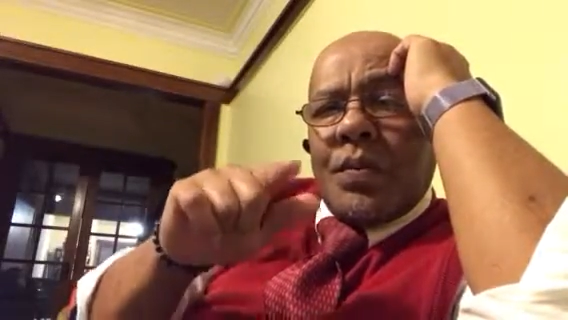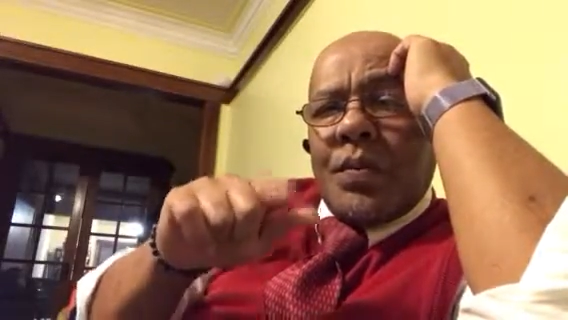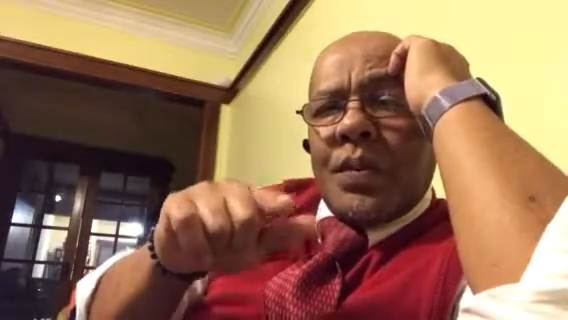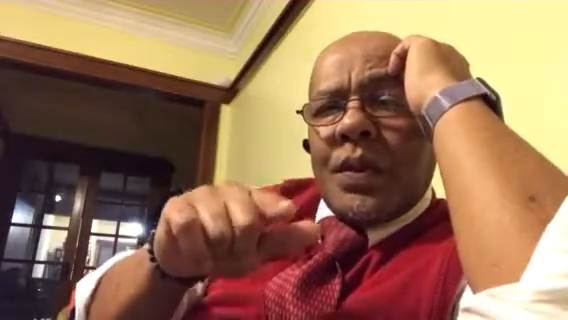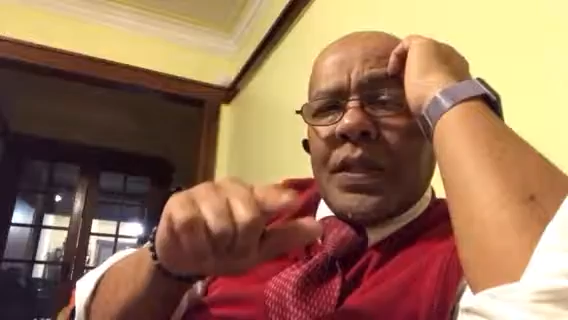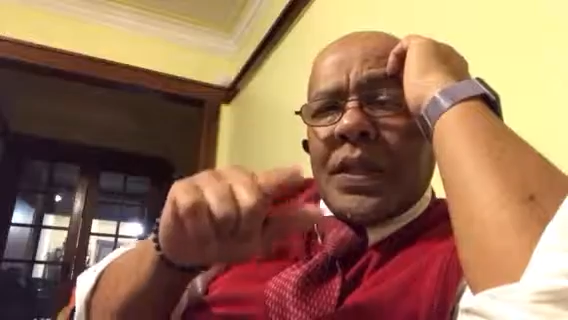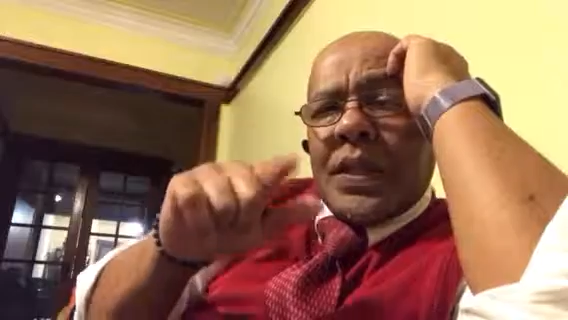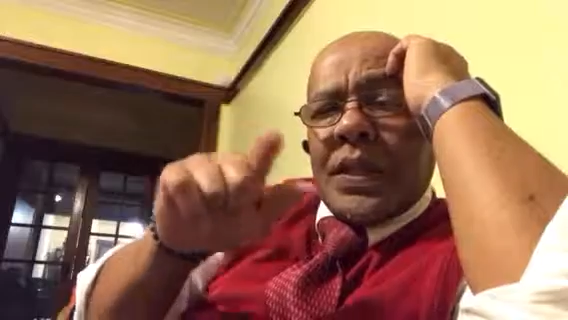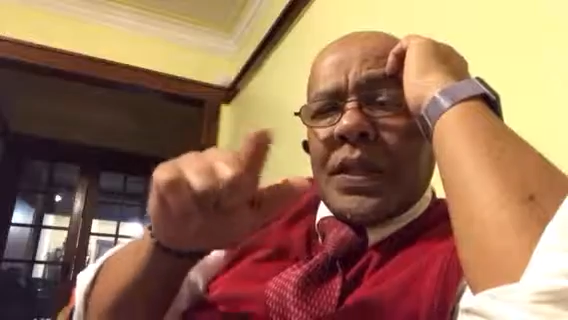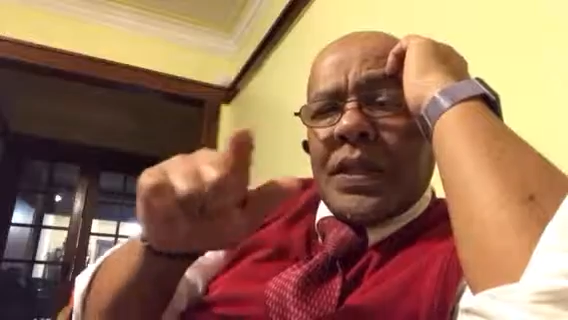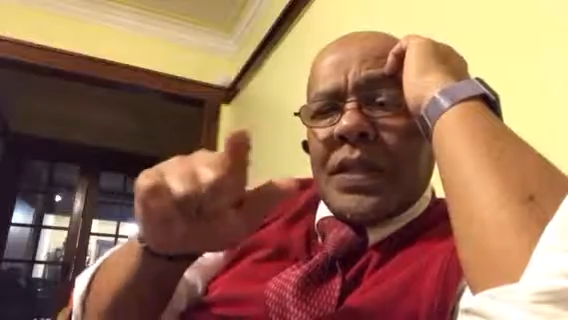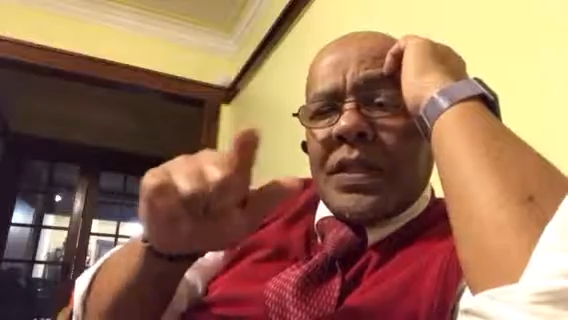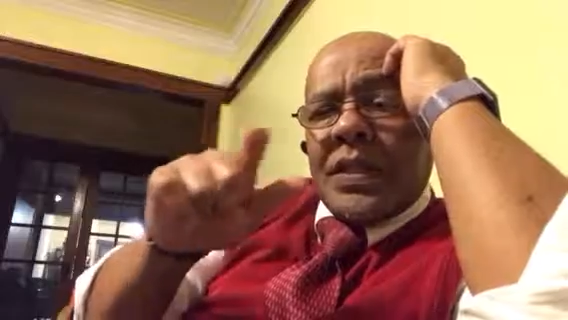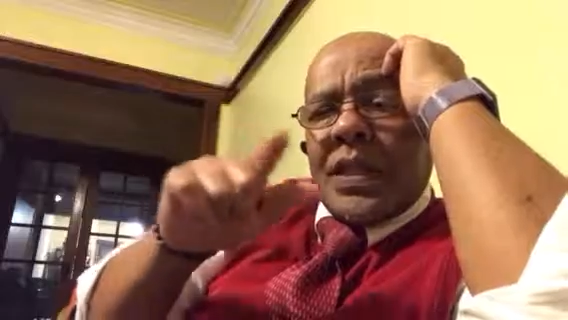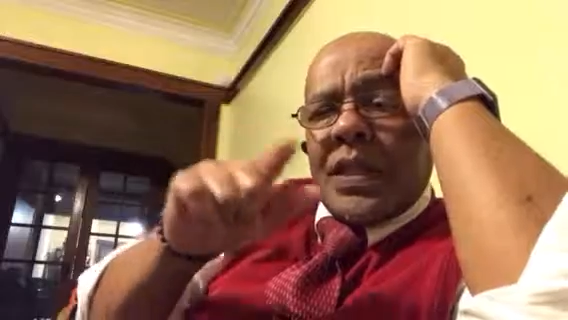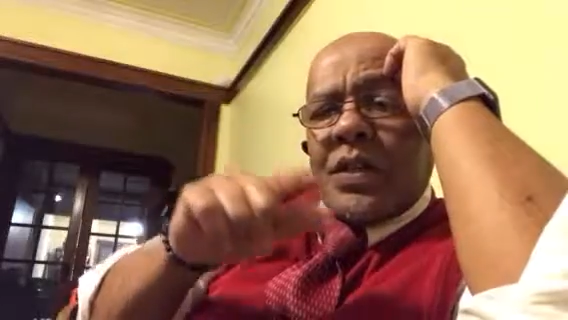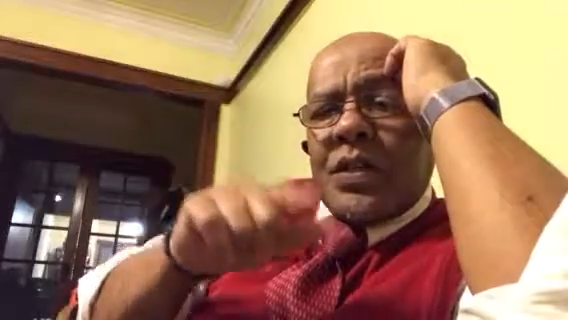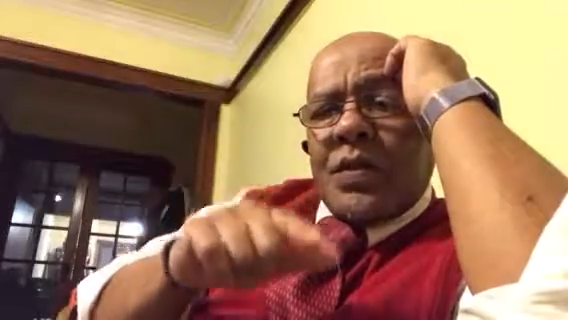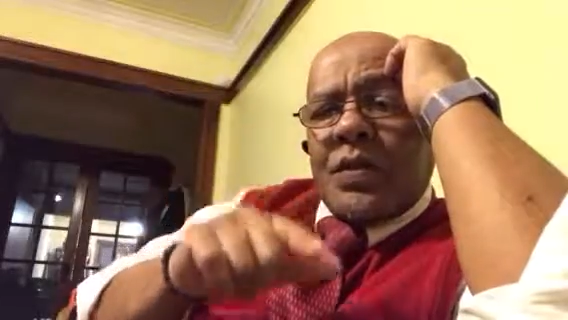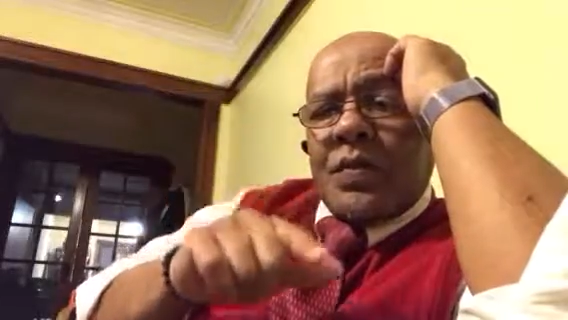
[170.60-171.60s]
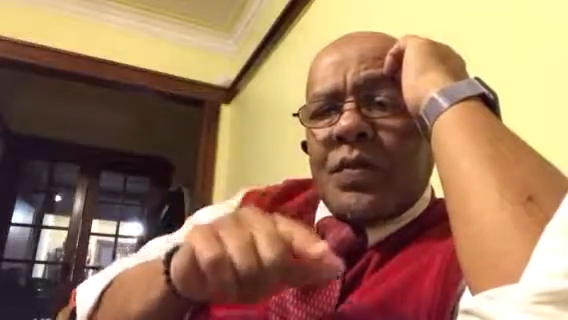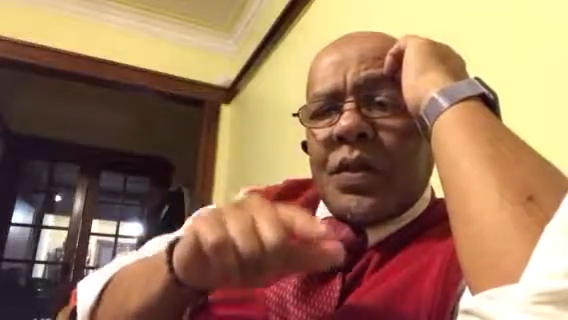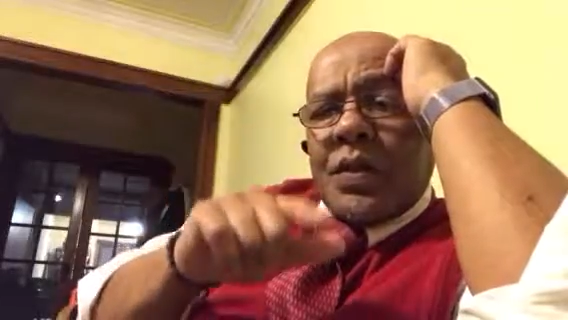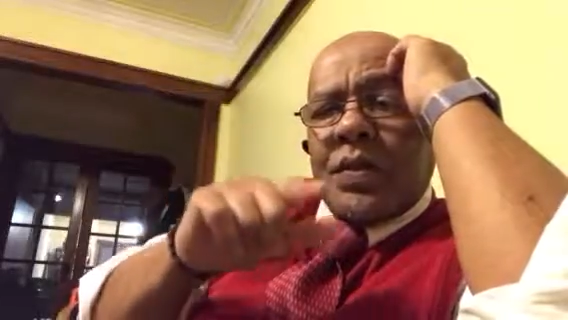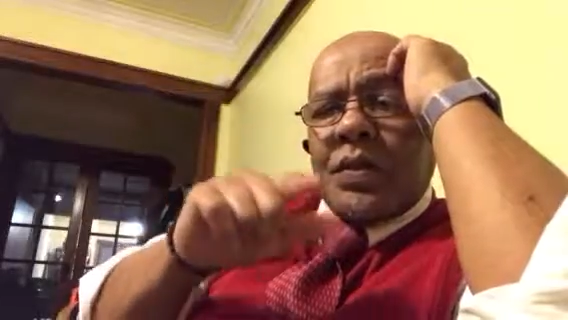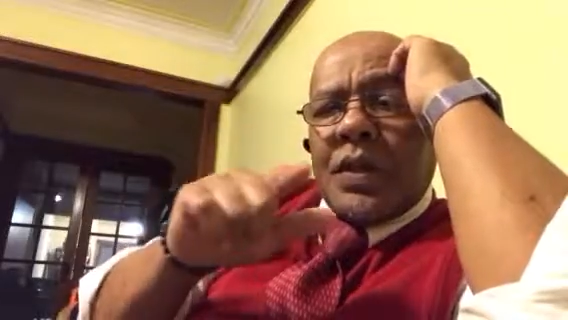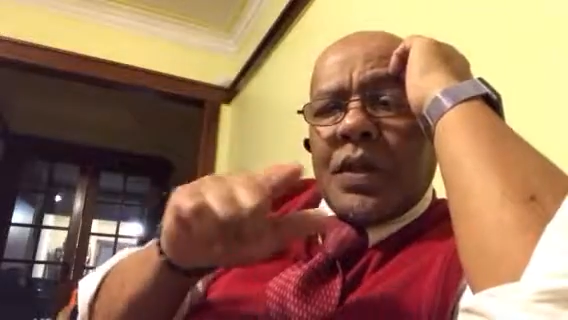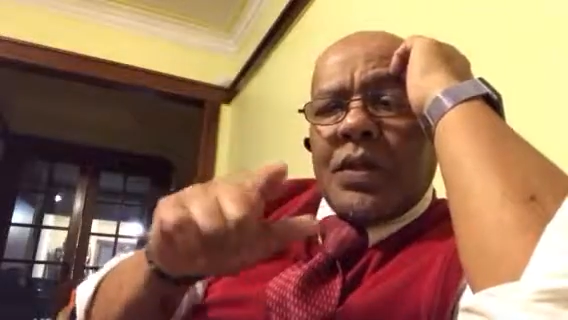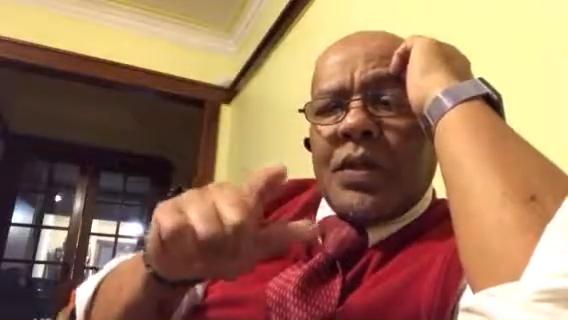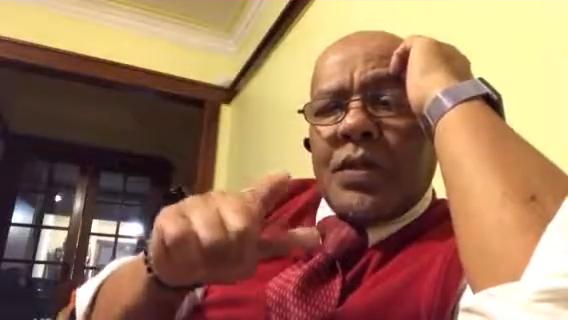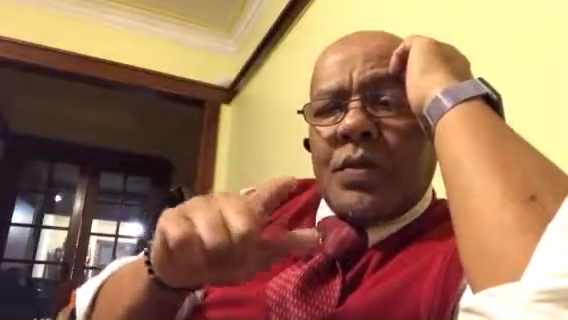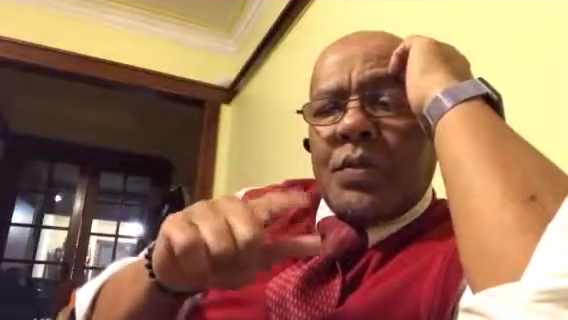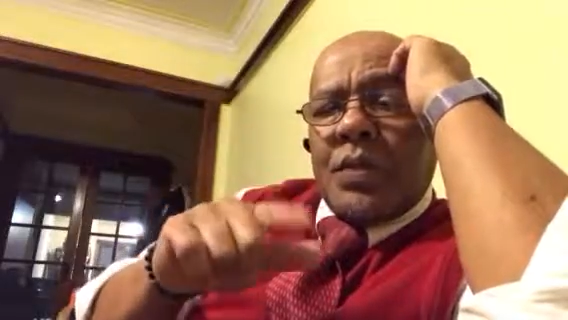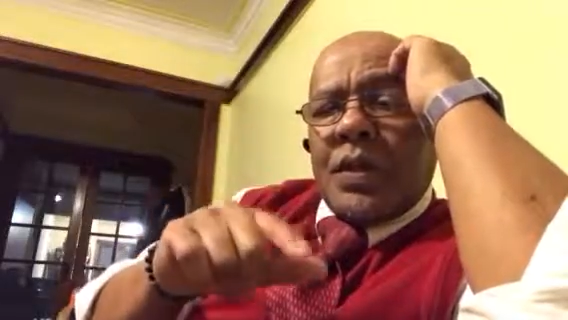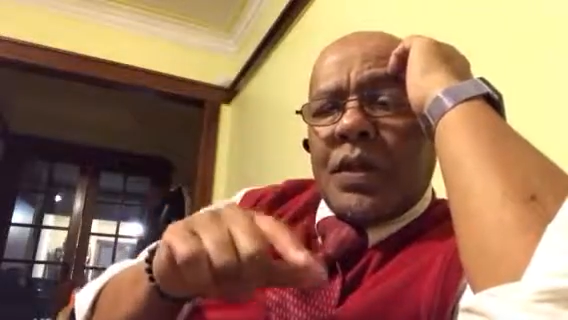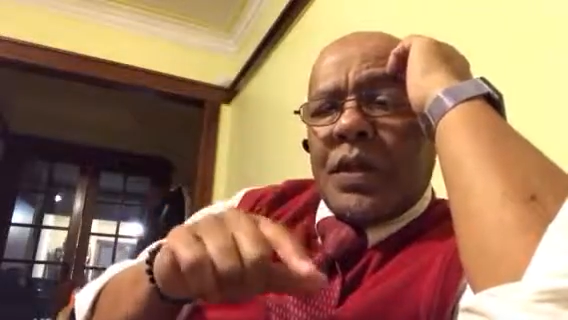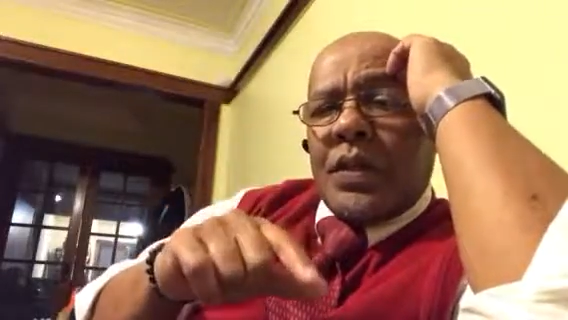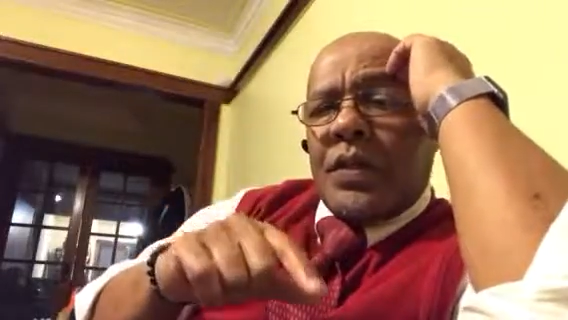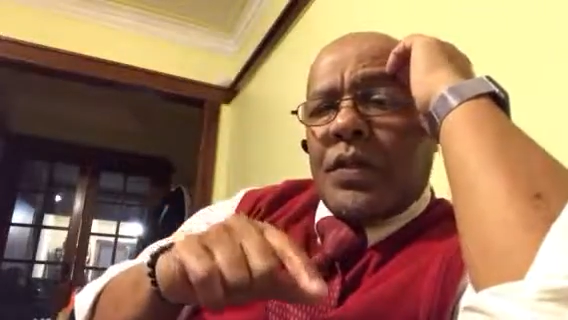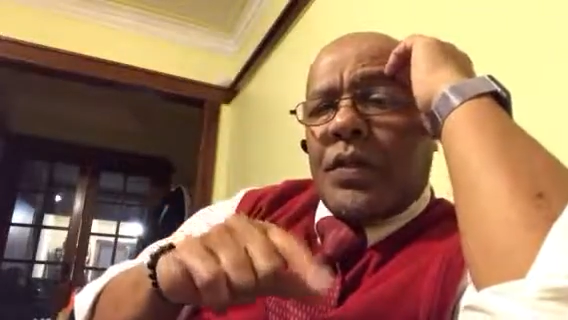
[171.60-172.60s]
what it is that you feel that you
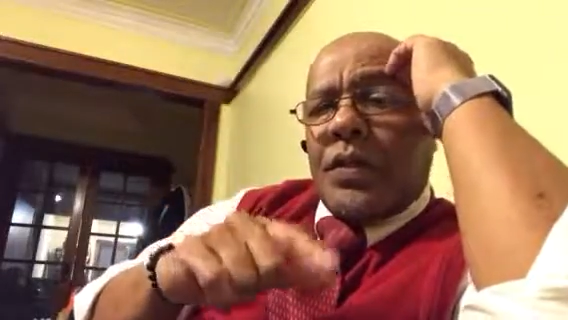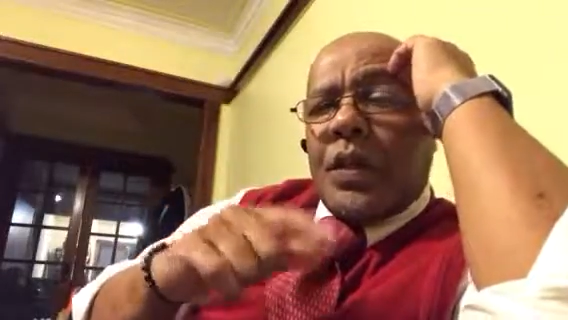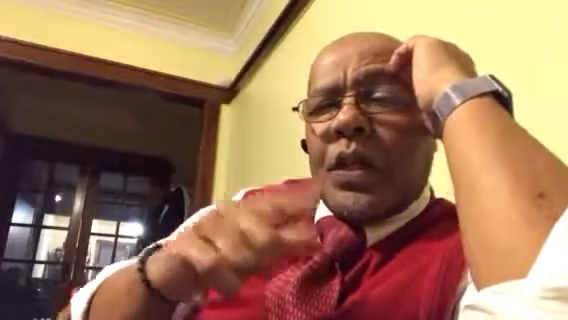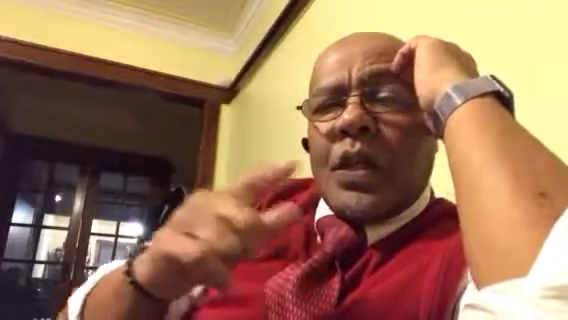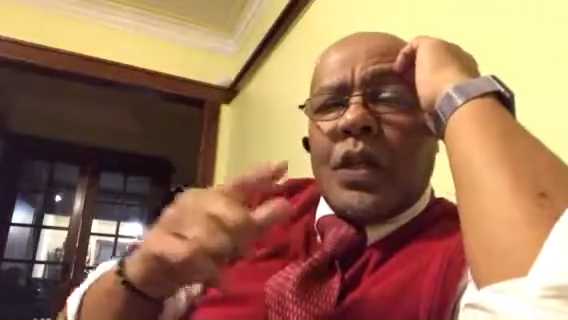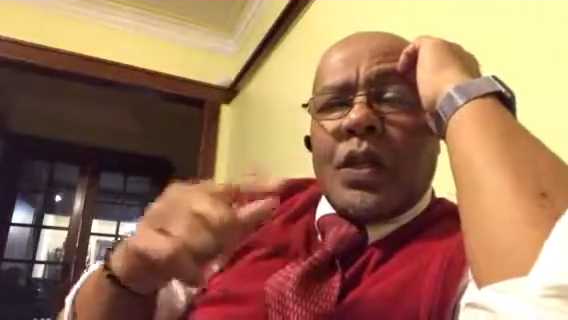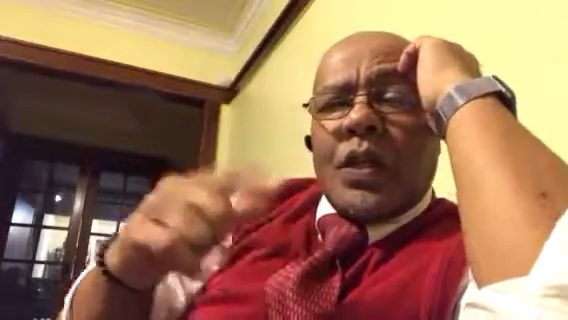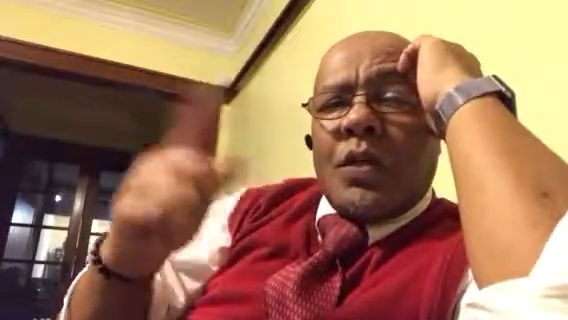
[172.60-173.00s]
want to do,